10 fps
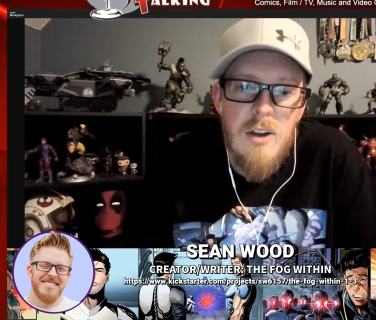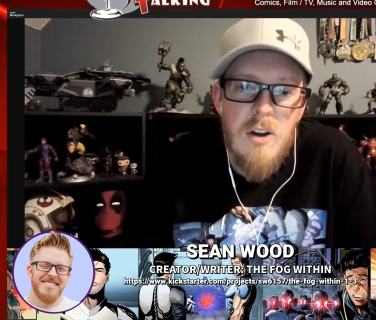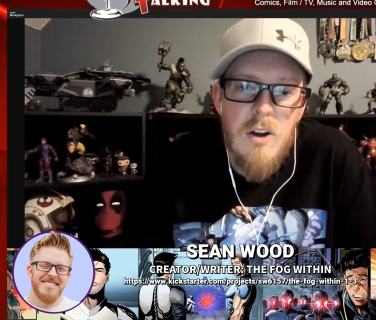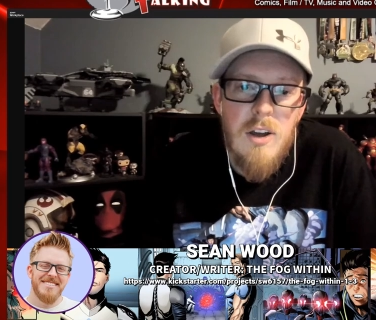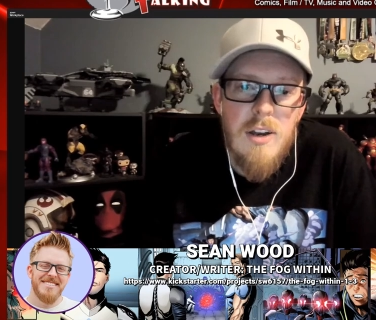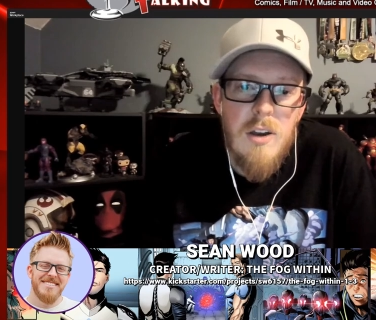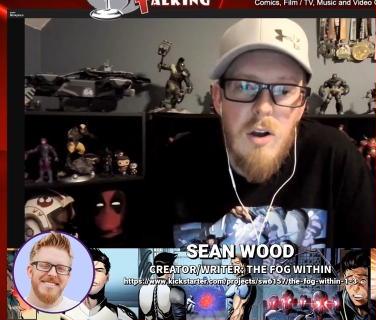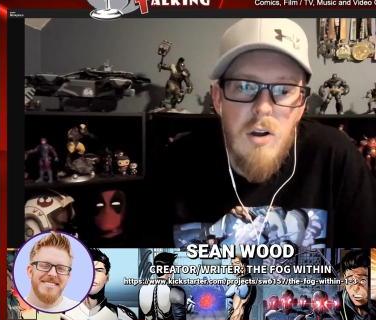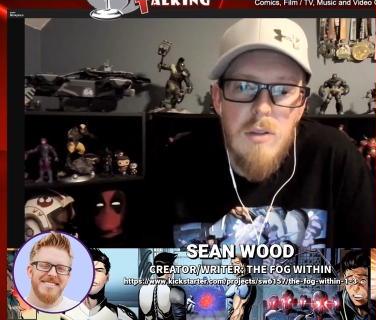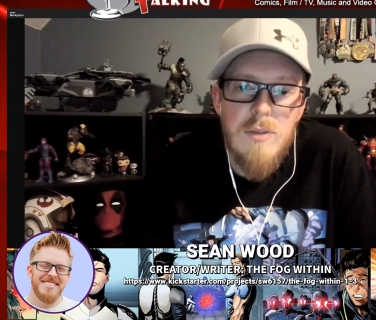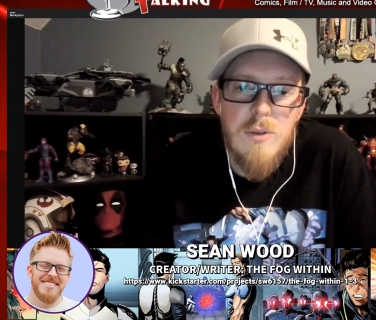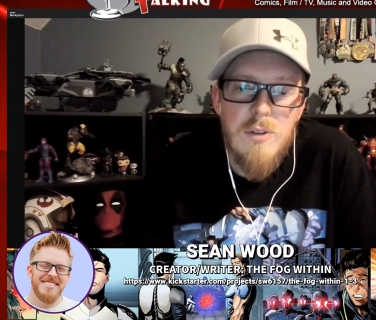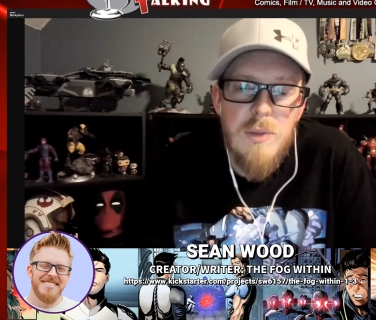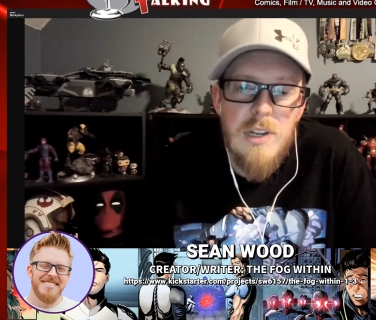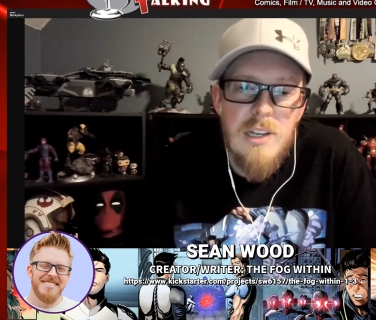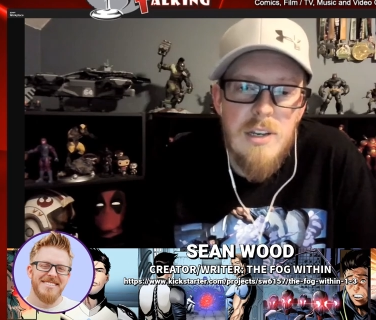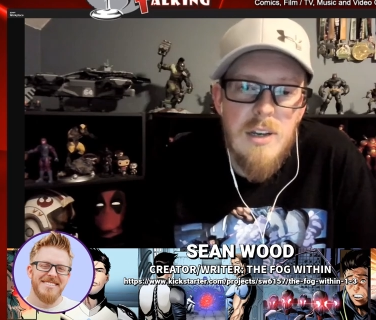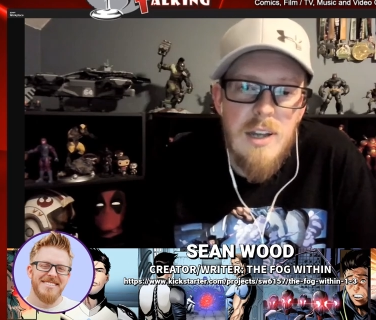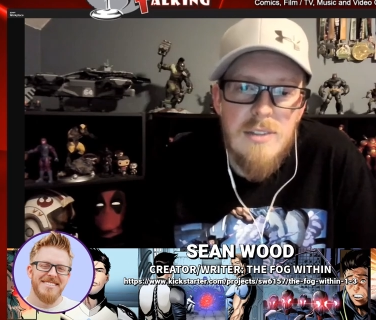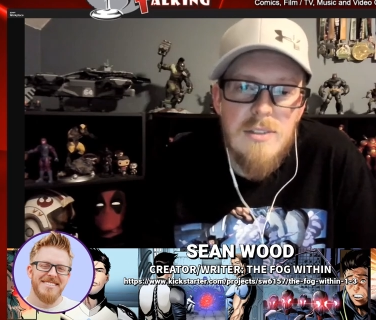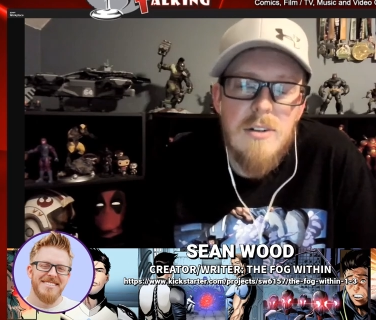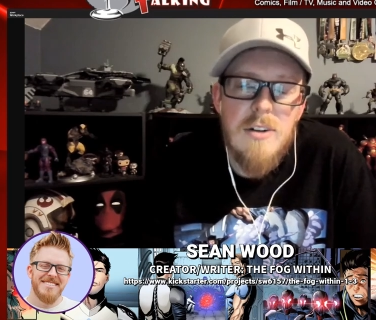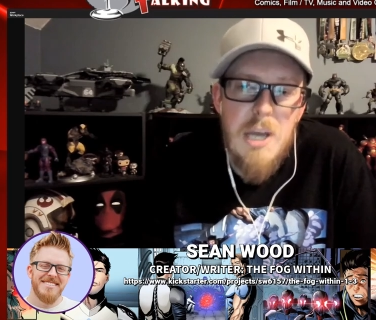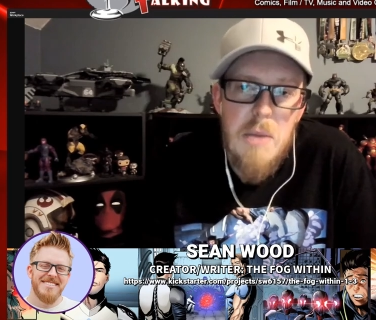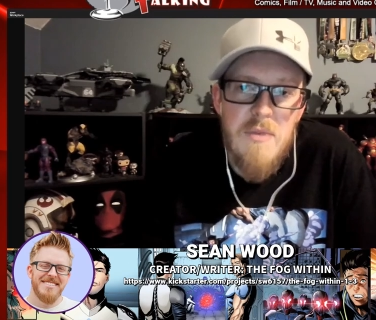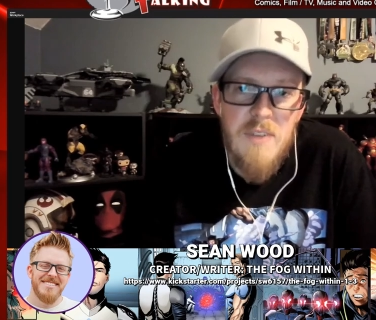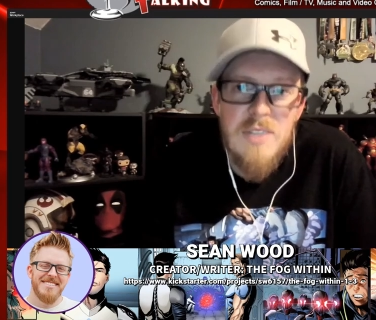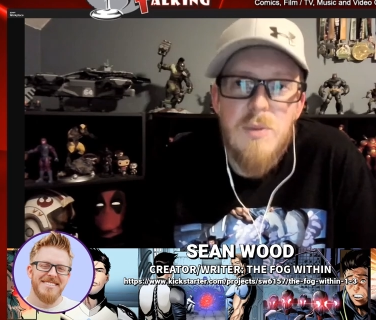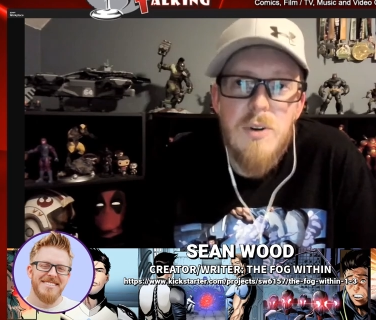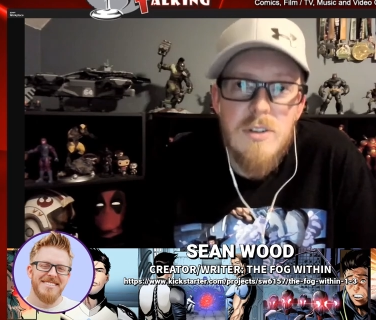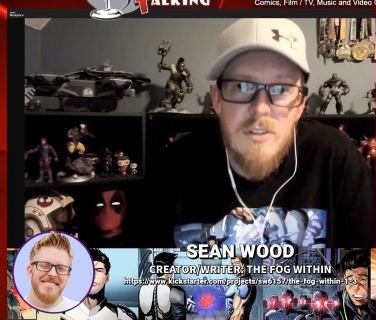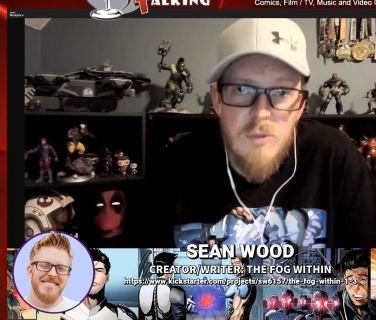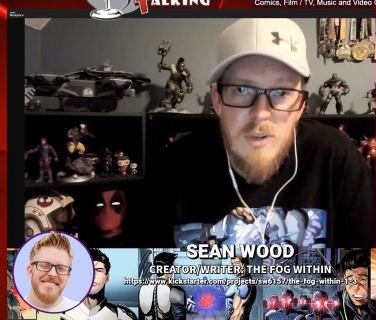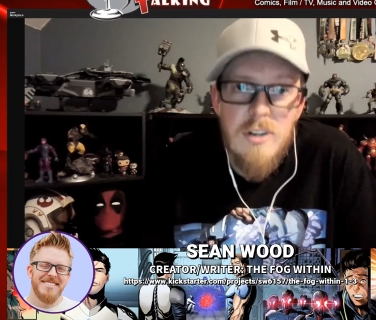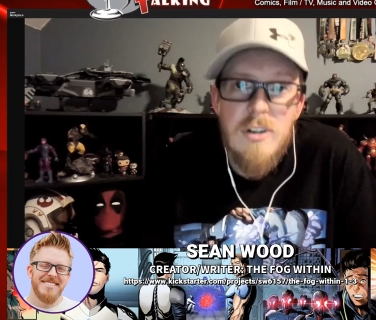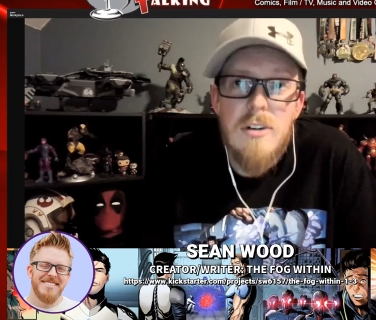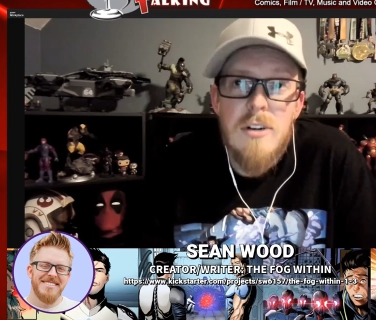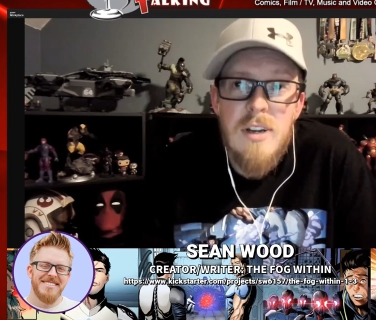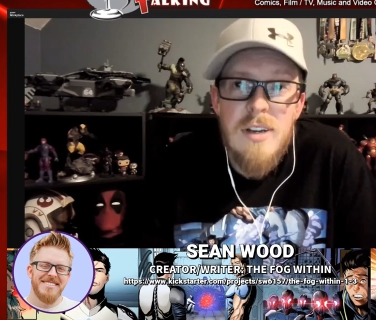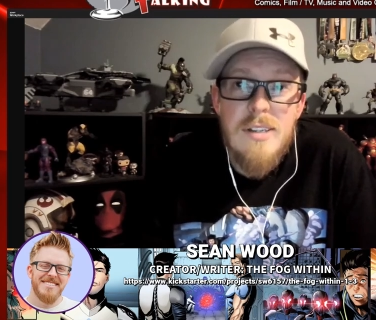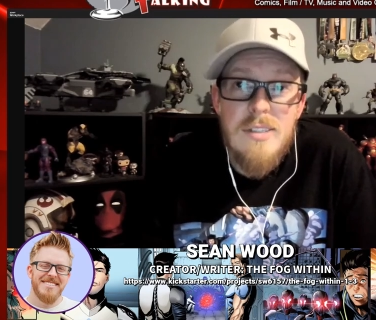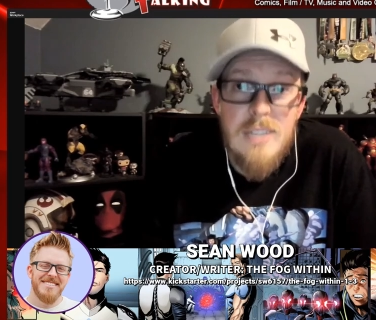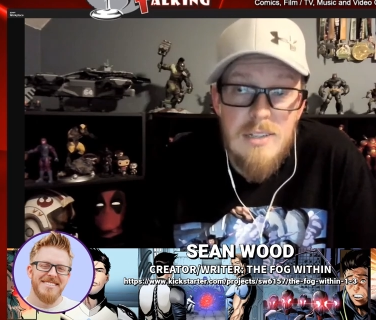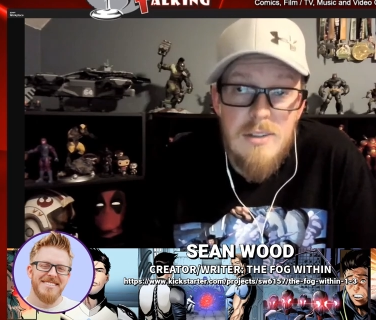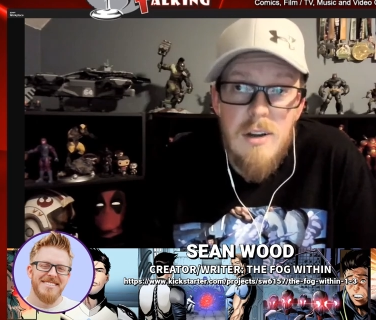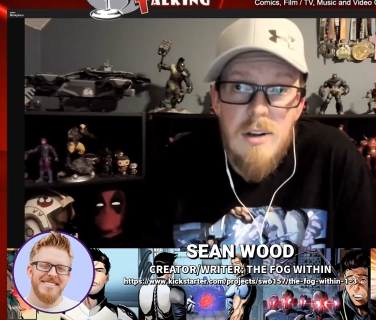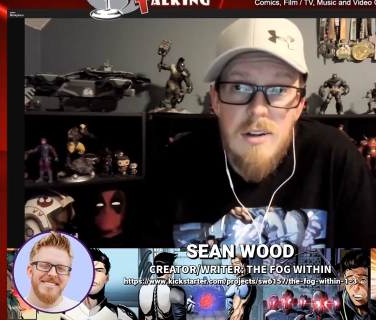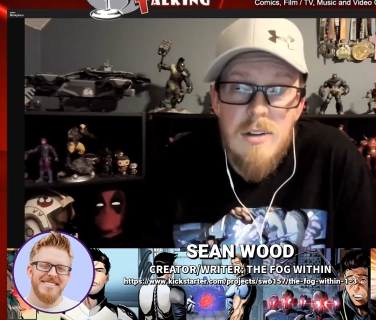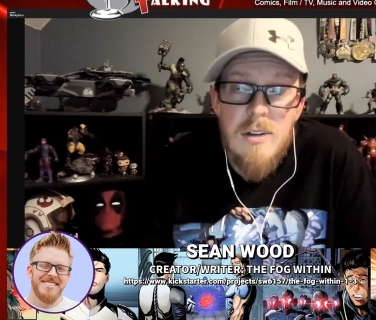Speaker 1: On all the social media, Instagram, Facebook, Twitter, TikTok.